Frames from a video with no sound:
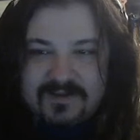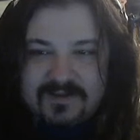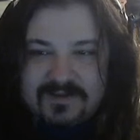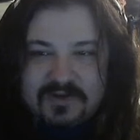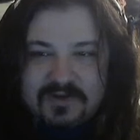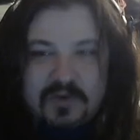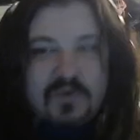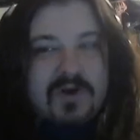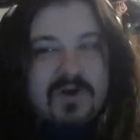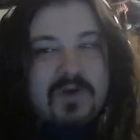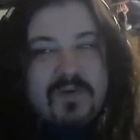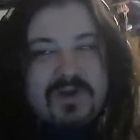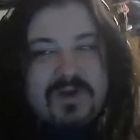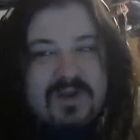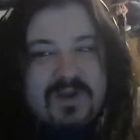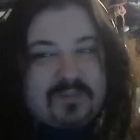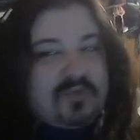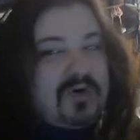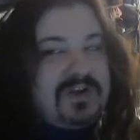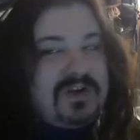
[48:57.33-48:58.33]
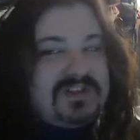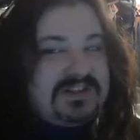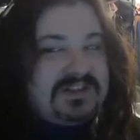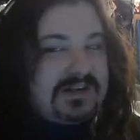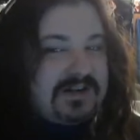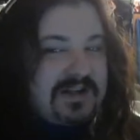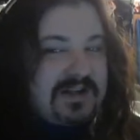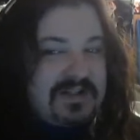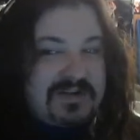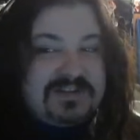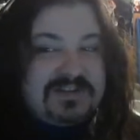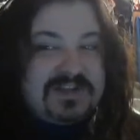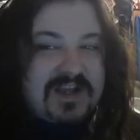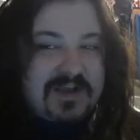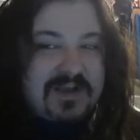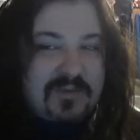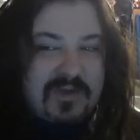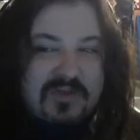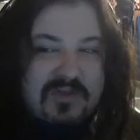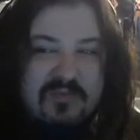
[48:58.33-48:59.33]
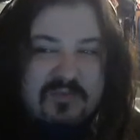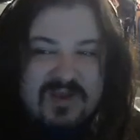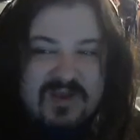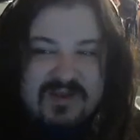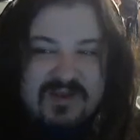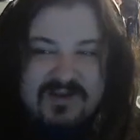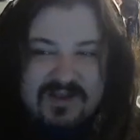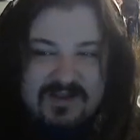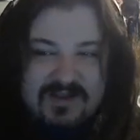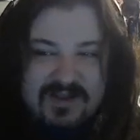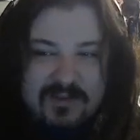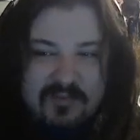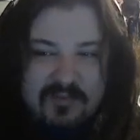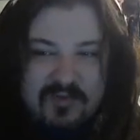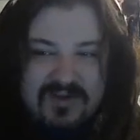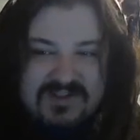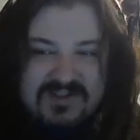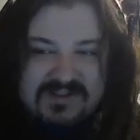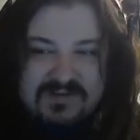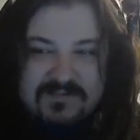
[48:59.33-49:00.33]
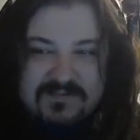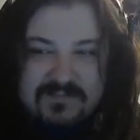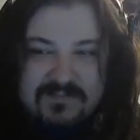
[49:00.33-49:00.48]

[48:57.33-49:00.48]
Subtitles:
Don't worry, we'll get poison another time, Weatherbound. I'll get poison.